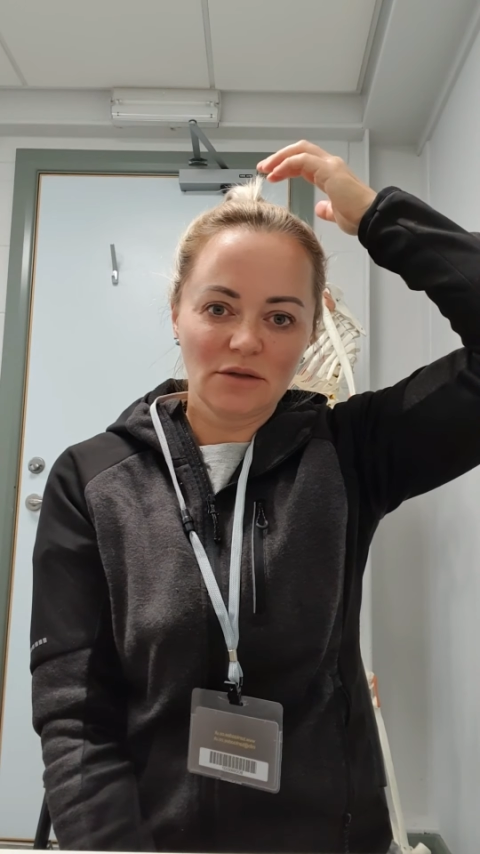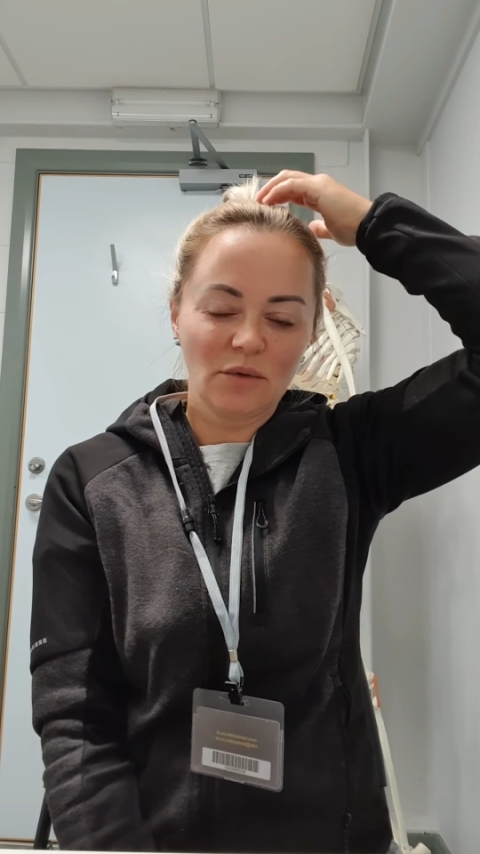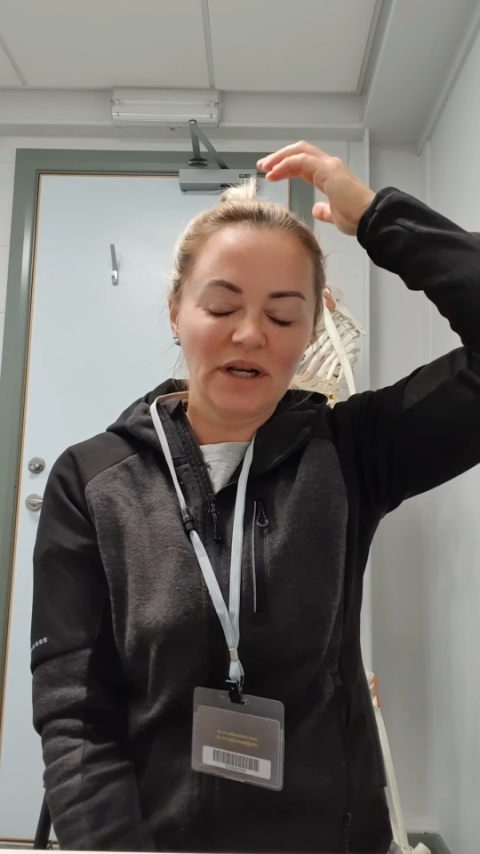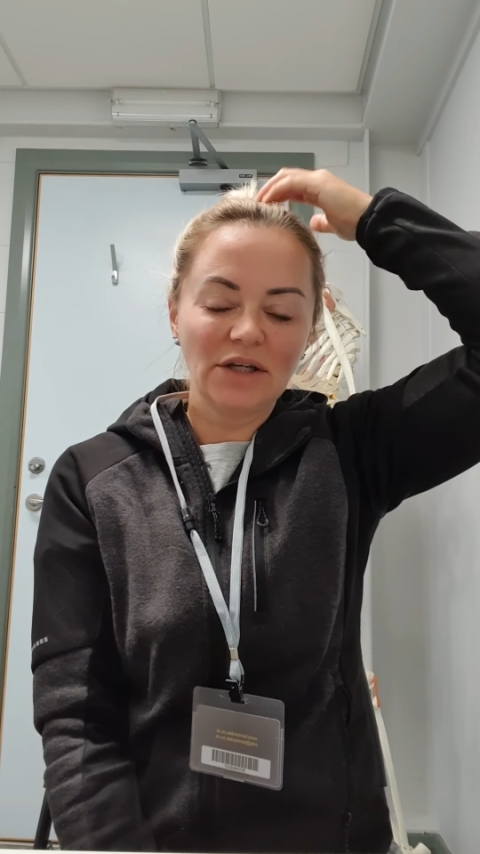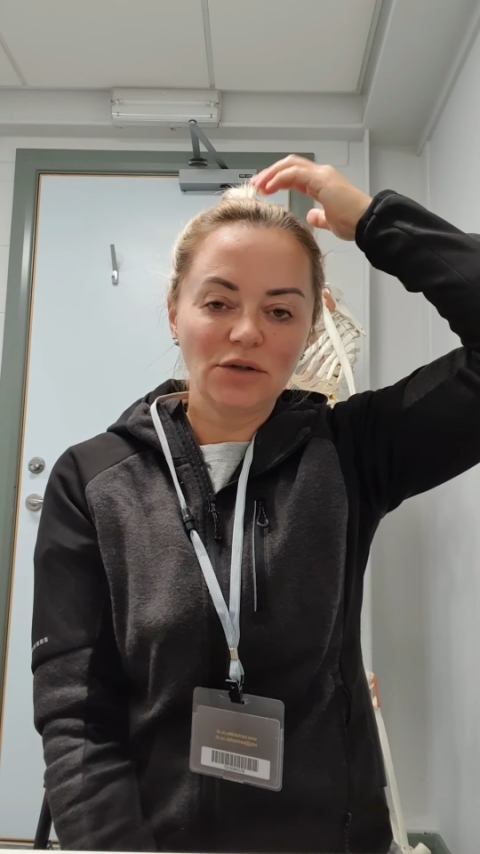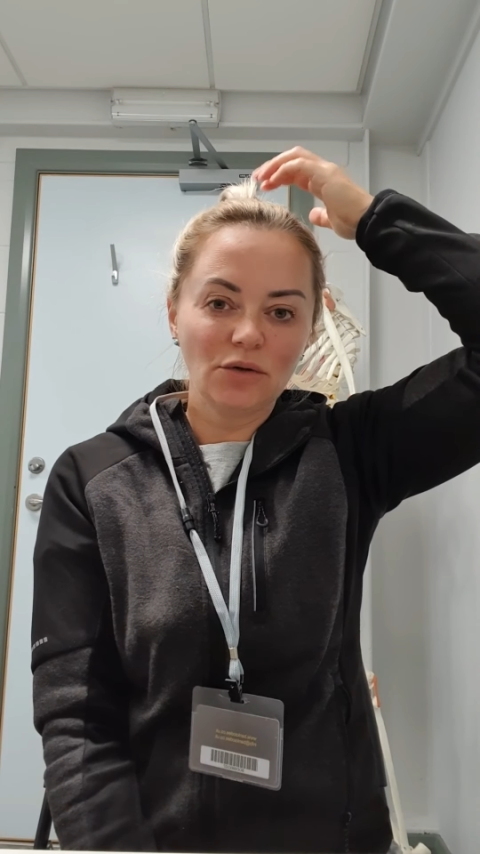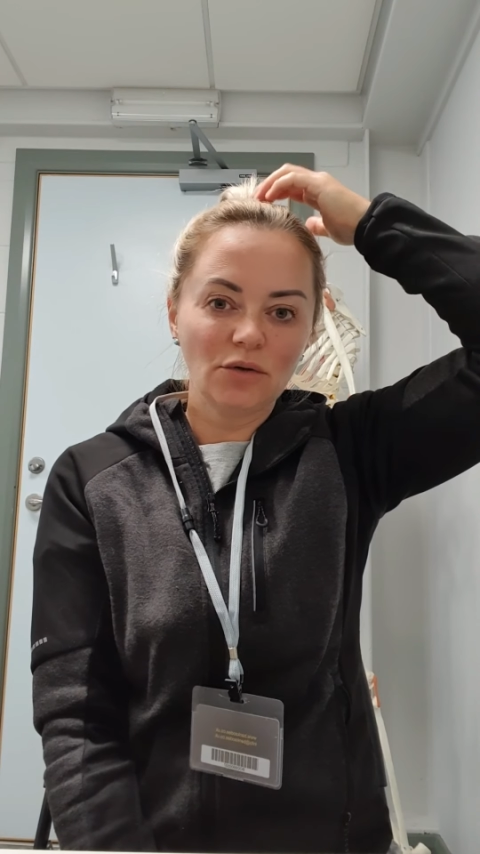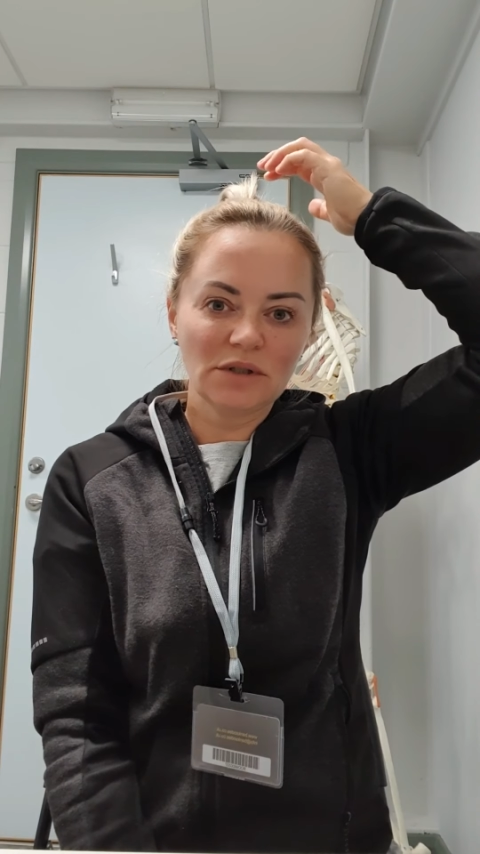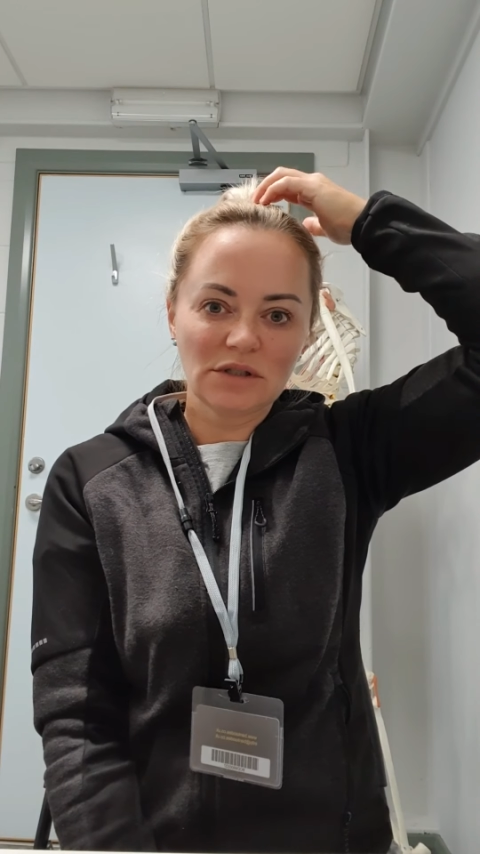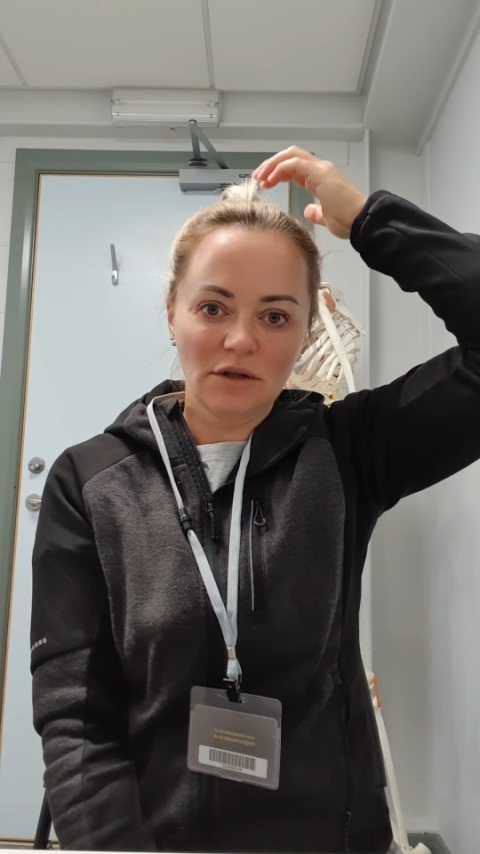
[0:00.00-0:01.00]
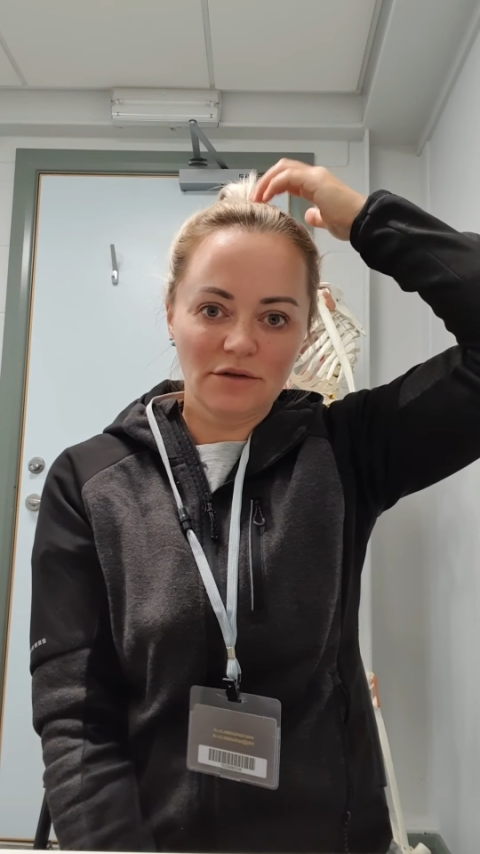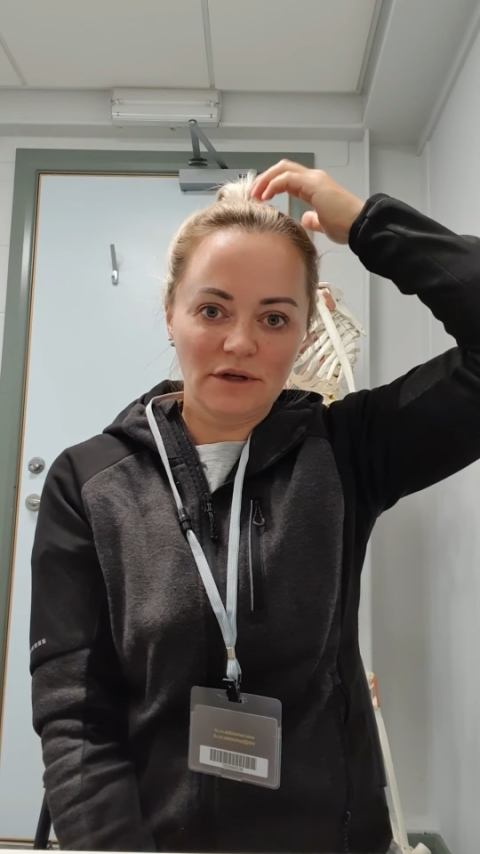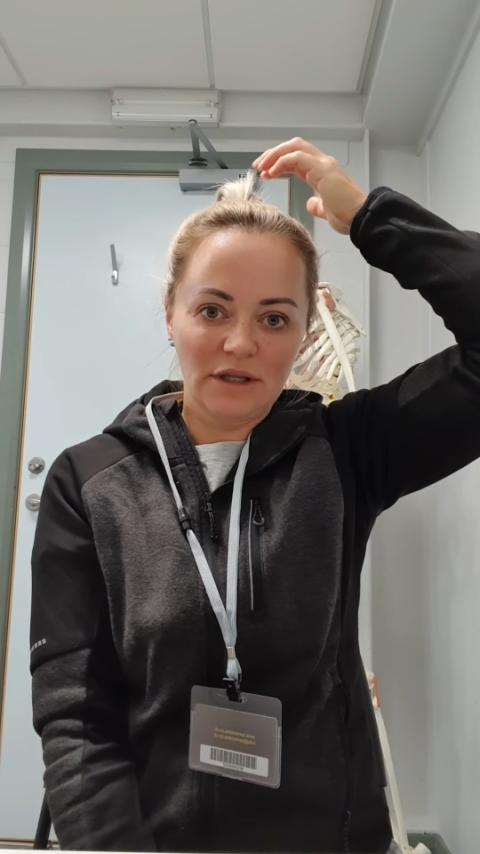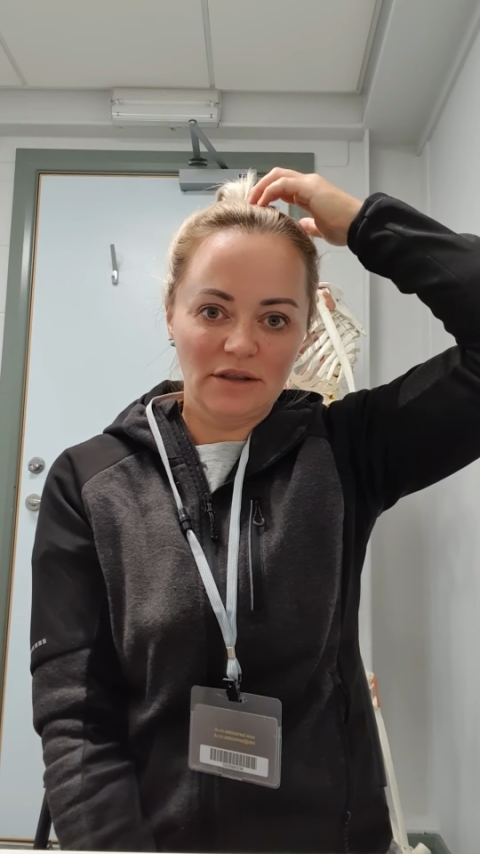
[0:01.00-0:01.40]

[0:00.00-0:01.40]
when I know it's not the right